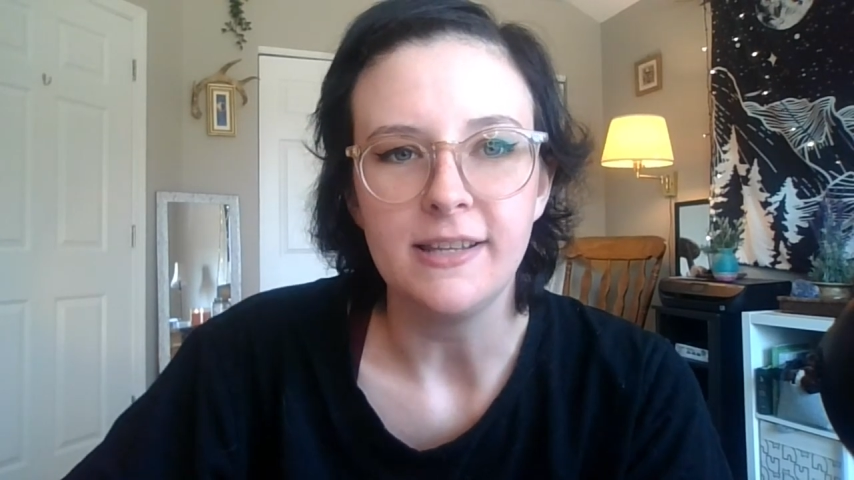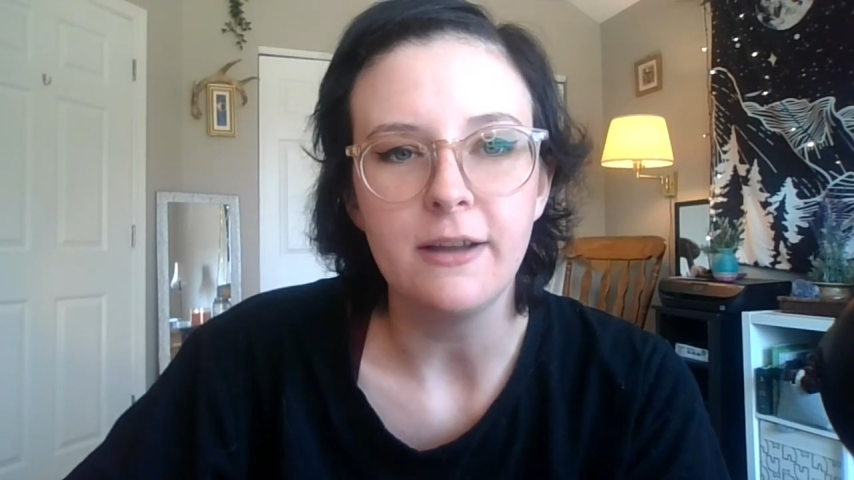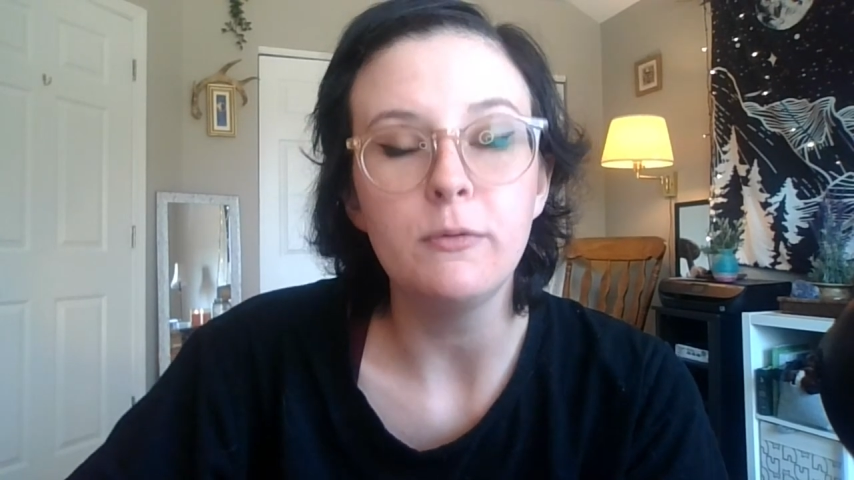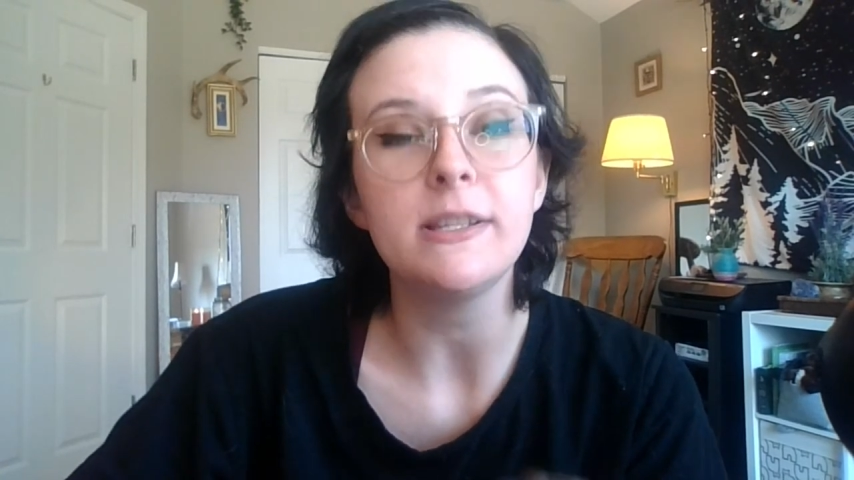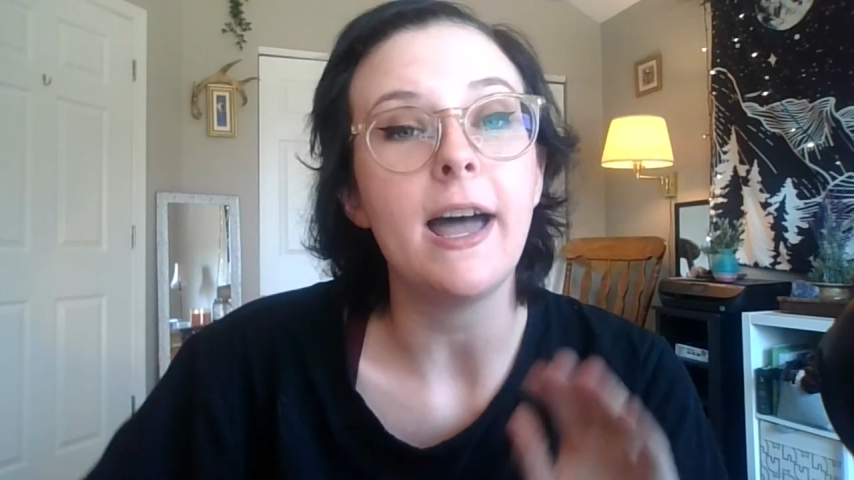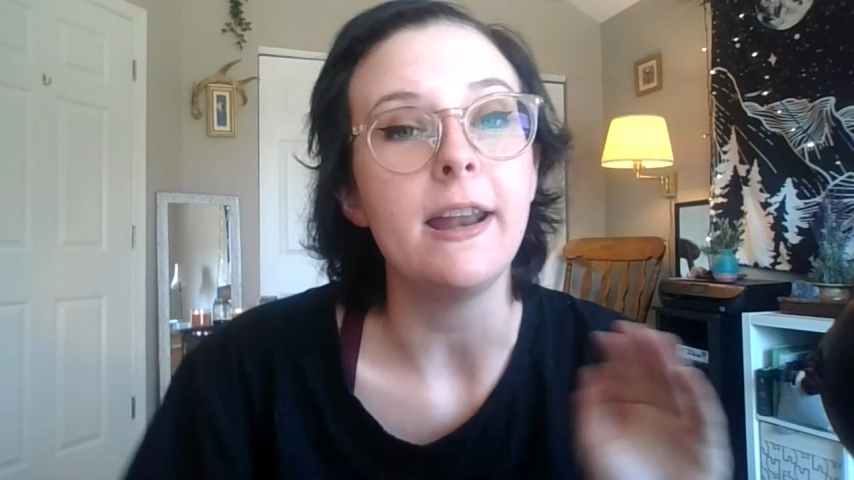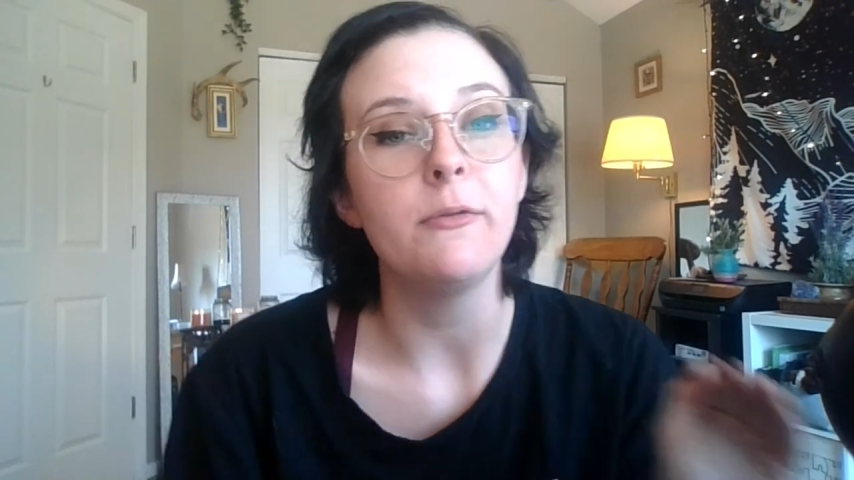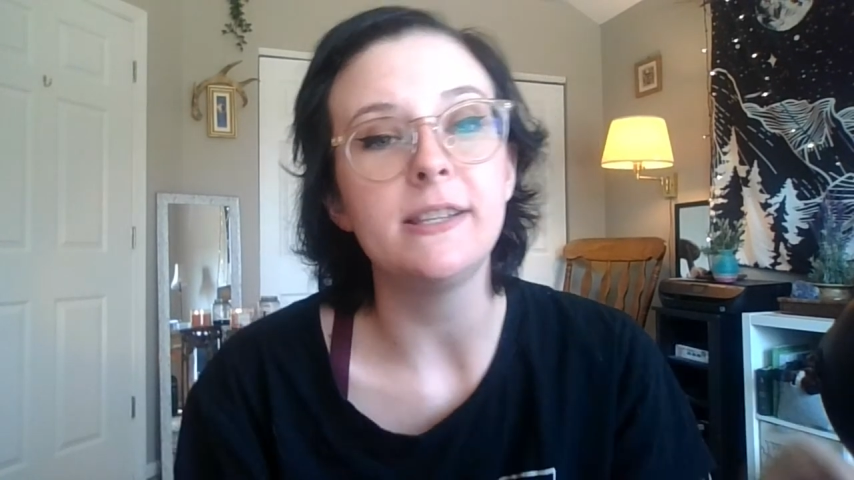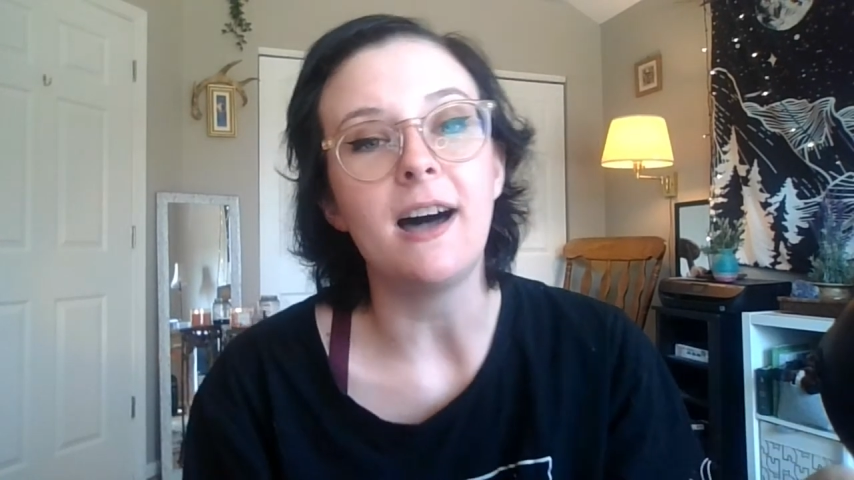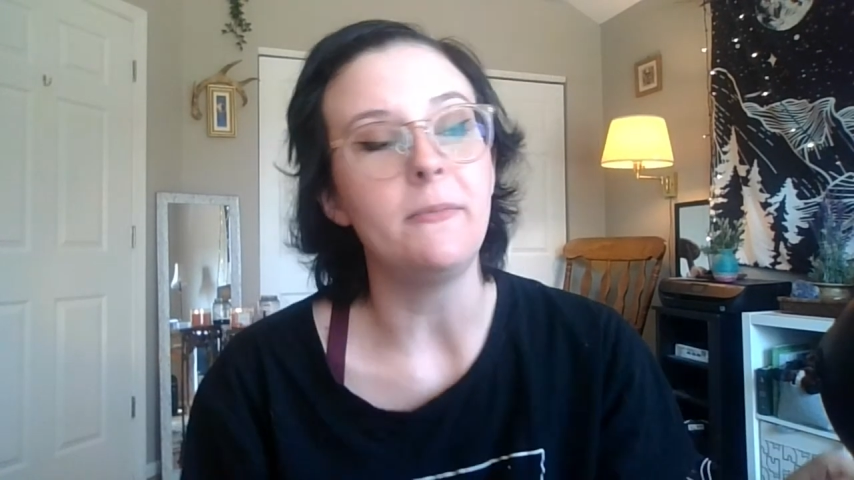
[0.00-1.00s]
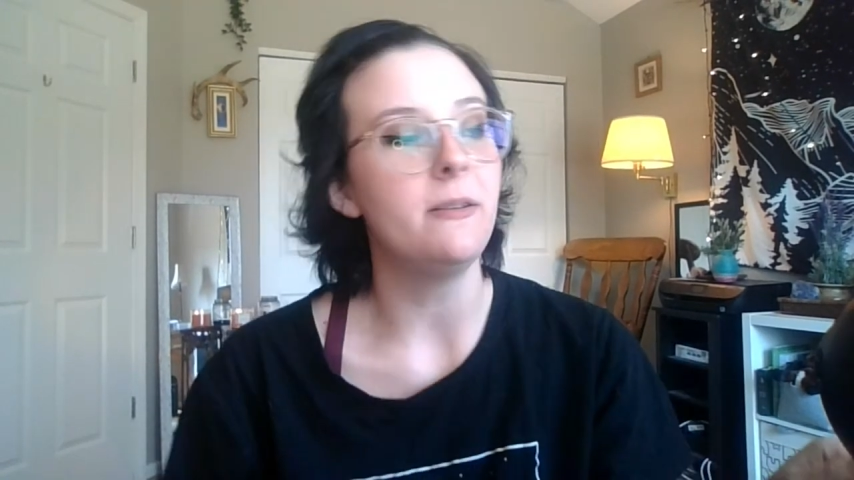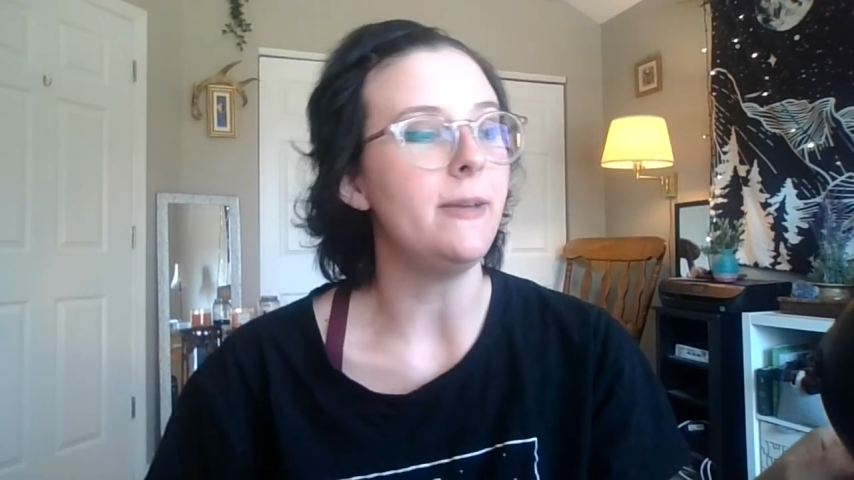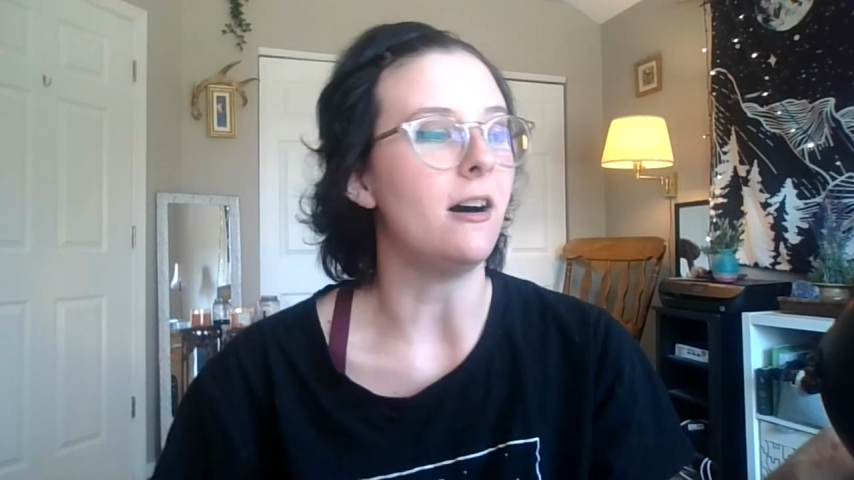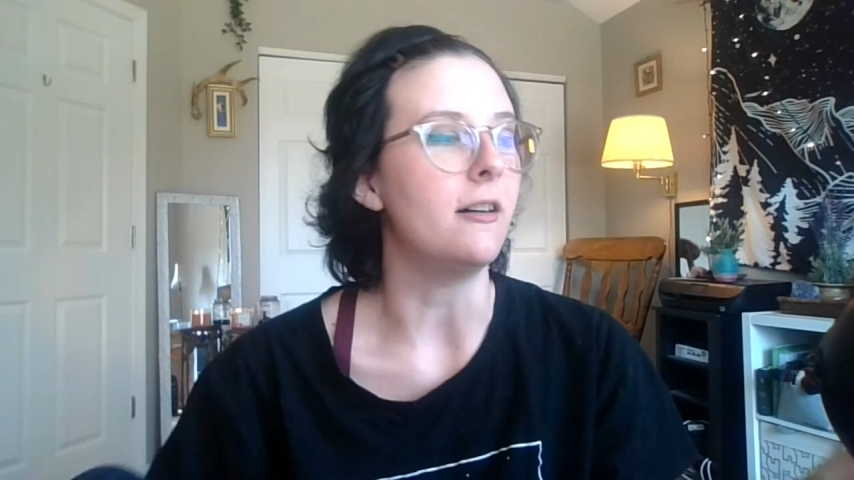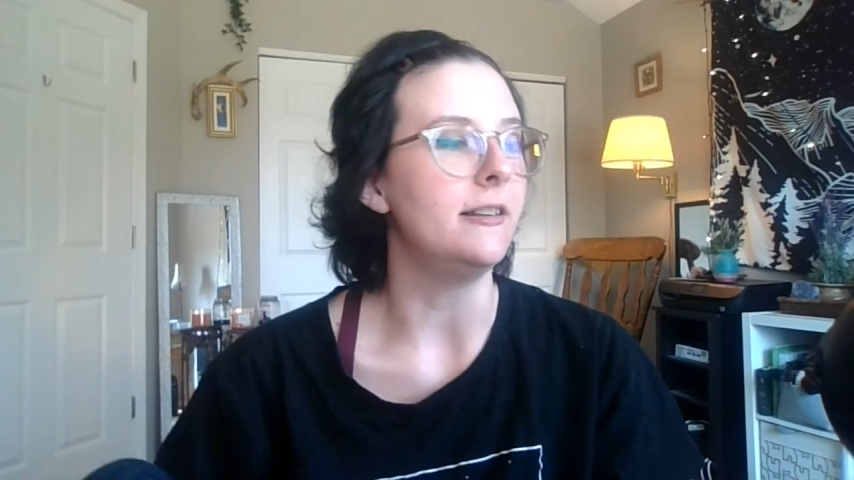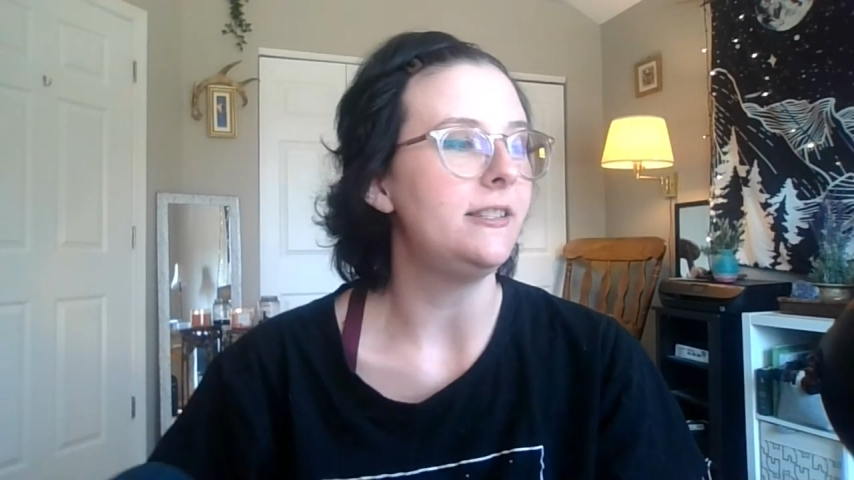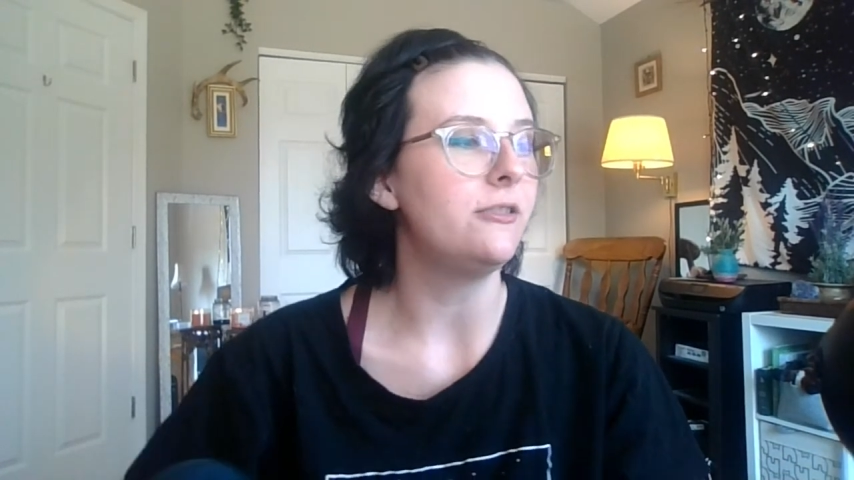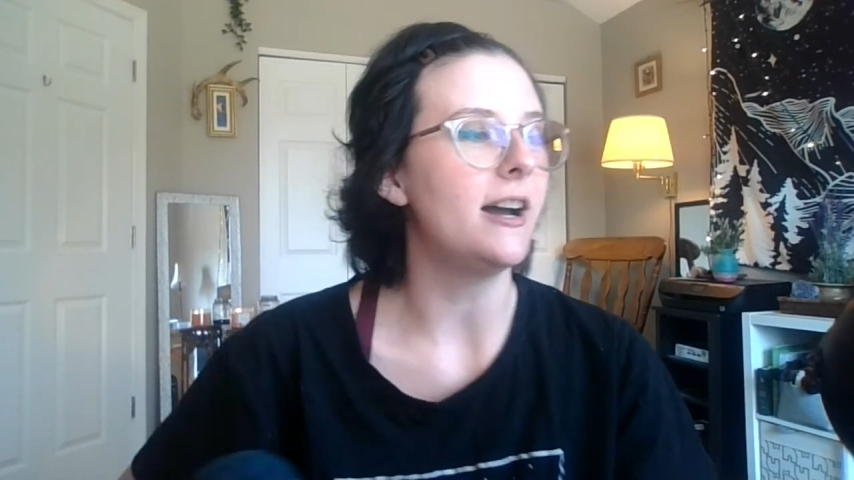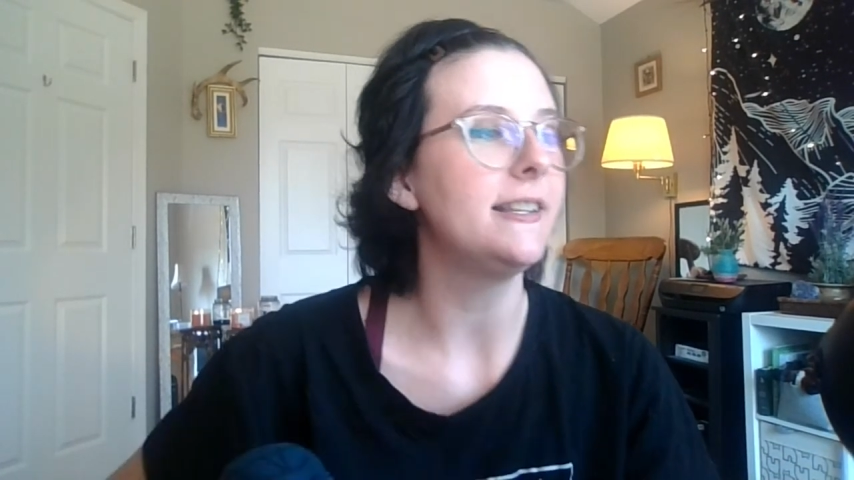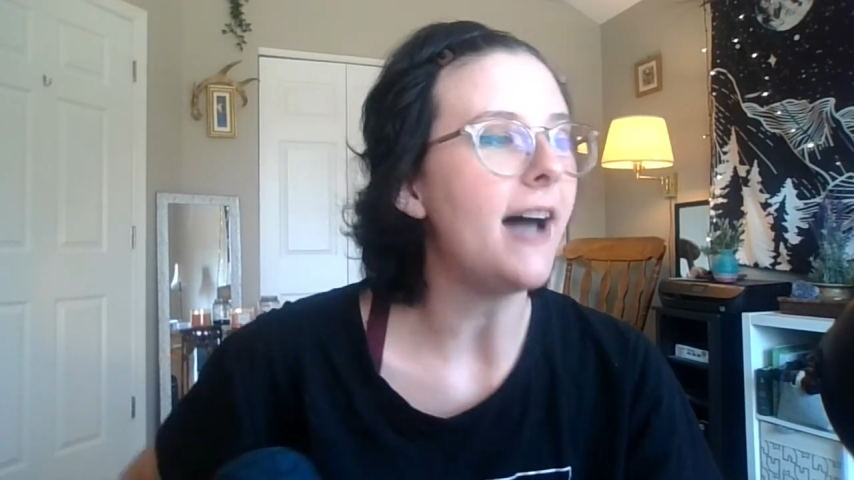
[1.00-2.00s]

I'm gonna be honest, you guys,